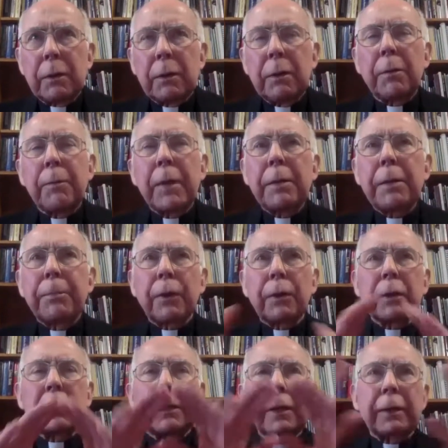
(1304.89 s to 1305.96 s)
the main
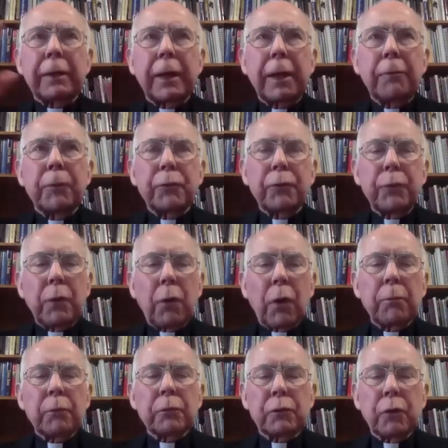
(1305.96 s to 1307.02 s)
building at that time was really
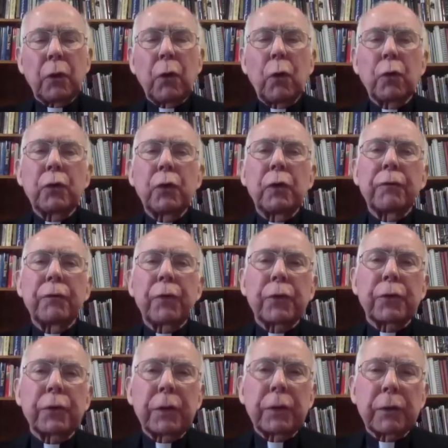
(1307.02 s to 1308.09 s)
almost the whole
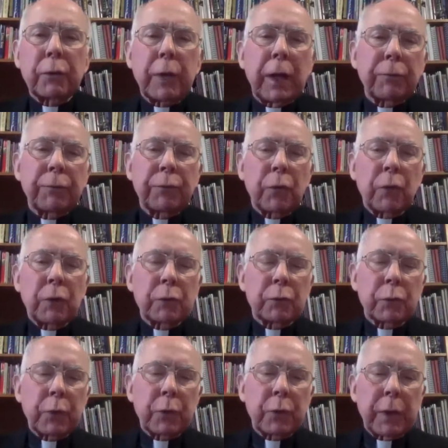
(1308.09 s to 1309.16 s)
university. The ground floor
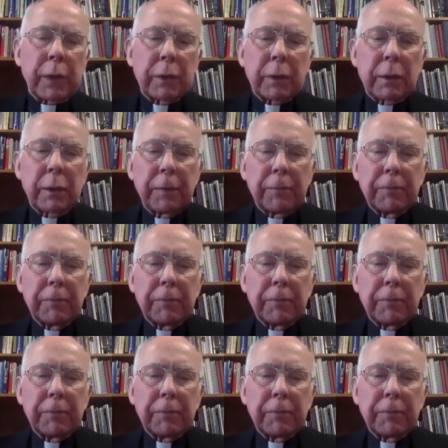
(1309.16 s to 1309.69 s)
is where you had the